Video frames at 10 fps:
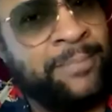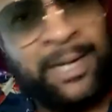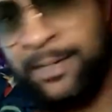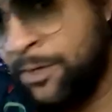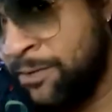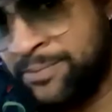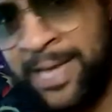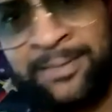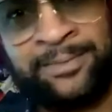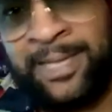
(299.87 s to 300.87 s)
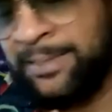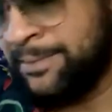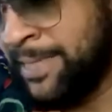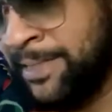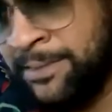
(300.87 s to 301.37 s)
I love that.
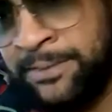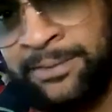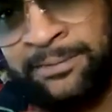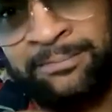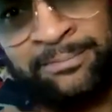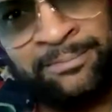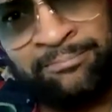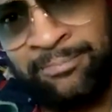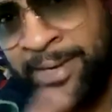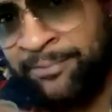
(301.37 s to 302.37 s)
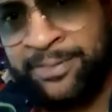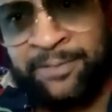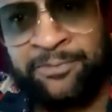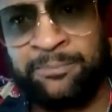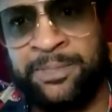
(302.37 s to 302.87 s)
That is
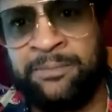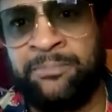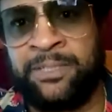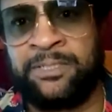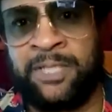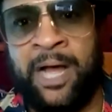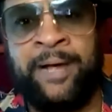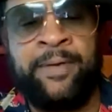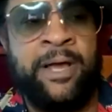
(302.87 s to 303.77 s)
everything to me, because I